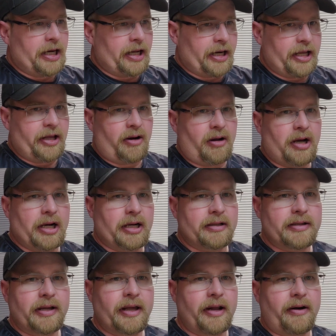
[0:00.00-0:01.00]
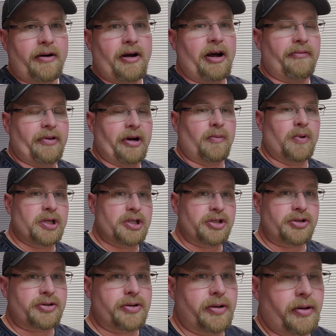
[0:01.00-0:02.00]
kind of get on it to get it off there,
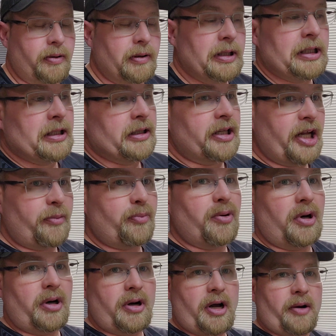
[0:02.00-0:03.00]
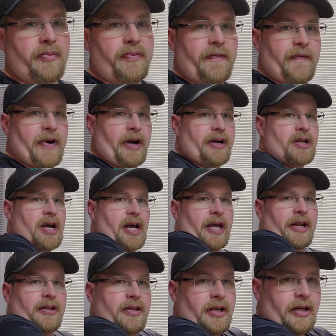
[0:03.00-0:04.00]
which is true. They put it on very
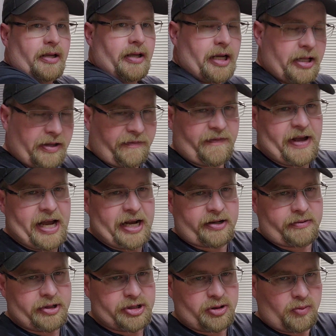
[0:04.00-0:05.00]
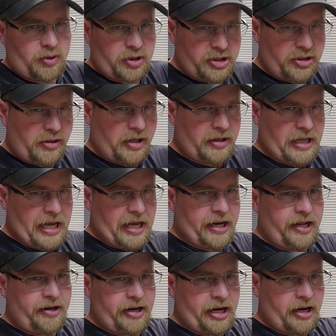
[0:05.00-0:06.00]
tight at the factory. So once you get
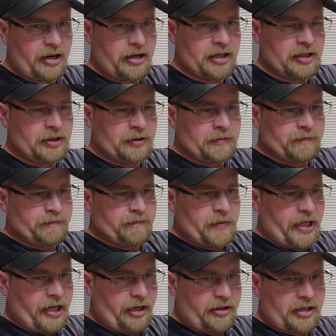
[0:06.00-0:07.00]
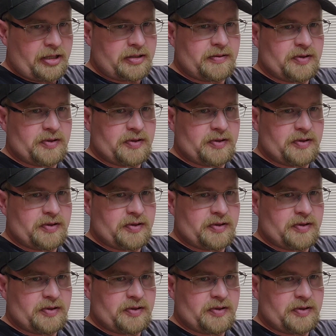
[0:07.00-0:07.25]
that in there and it